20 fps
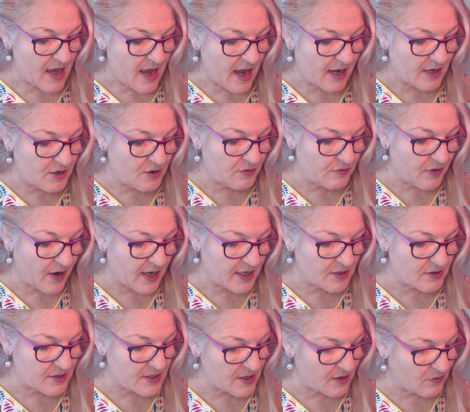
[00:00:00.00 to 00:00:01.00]
and you find
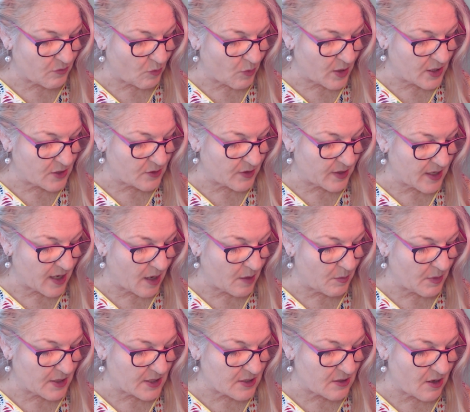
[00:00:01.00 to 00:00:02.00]
yourself wondering how
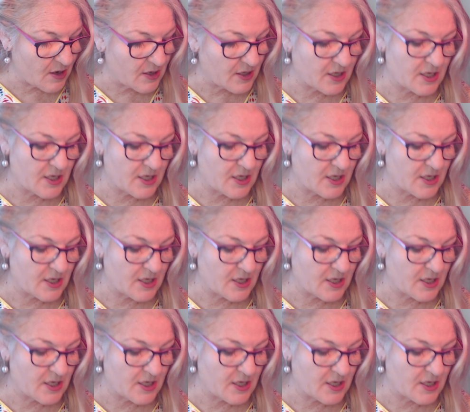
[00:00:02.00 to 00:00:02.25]
much longer